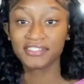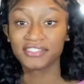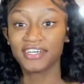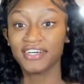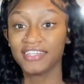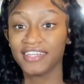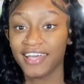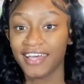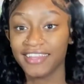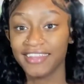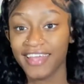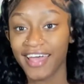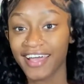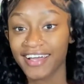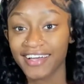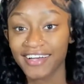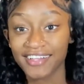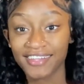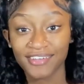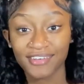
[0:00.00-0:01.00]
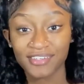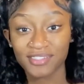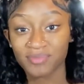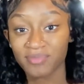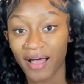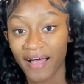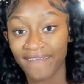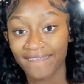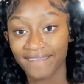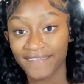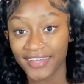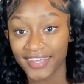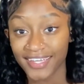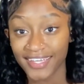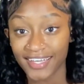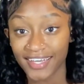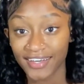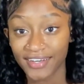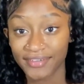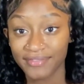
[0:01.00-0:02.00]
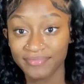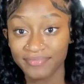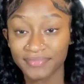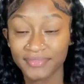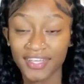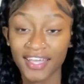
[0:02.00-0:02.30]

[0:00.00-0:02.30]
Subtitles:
So yeah, that concludes my video.